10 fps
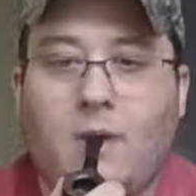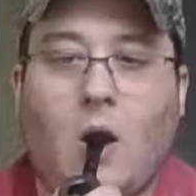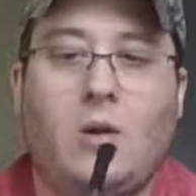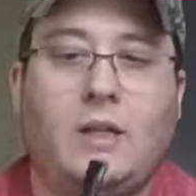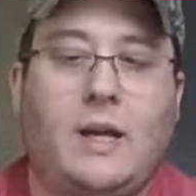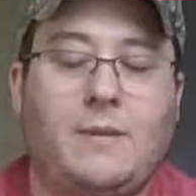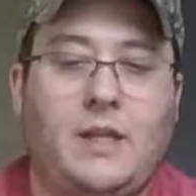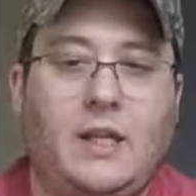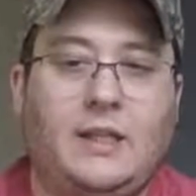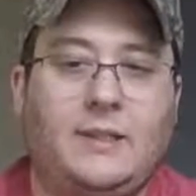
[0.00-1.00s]
So it got me
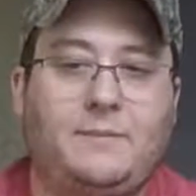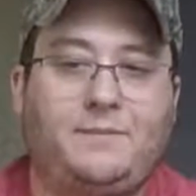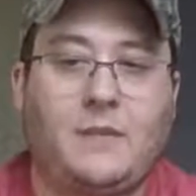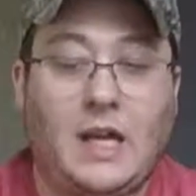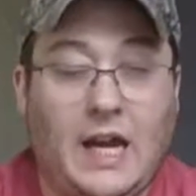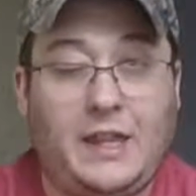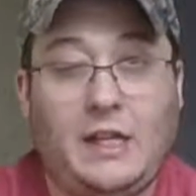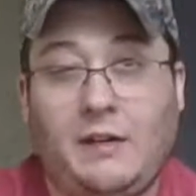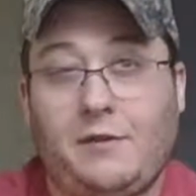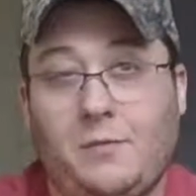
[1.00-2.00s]
thinking, I
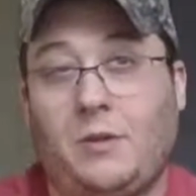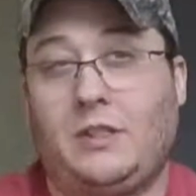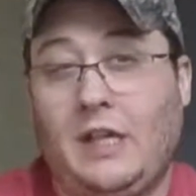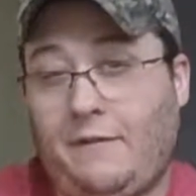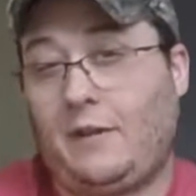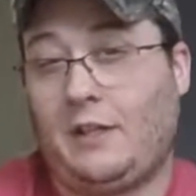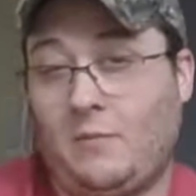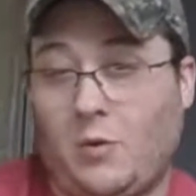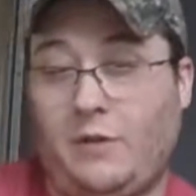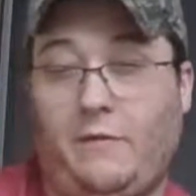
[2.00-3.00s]
think I've smoked definitely
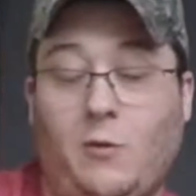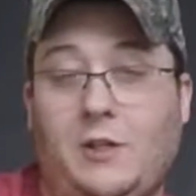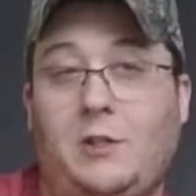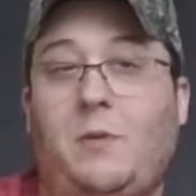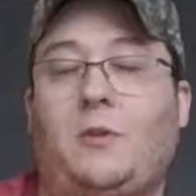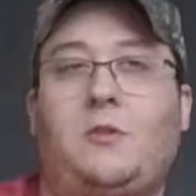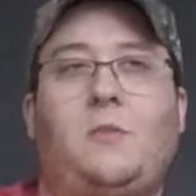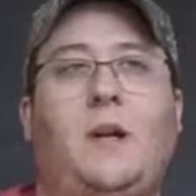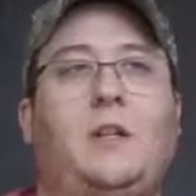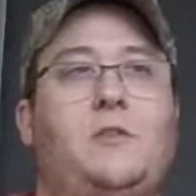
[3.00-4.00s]
more than 40 smokes
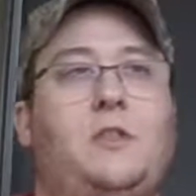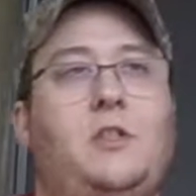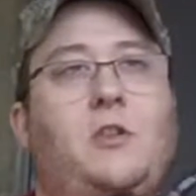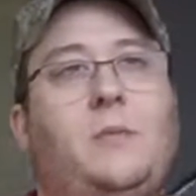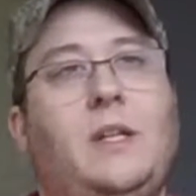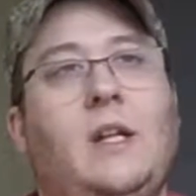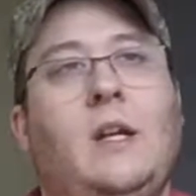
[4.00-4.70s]
through my Country Gentleman,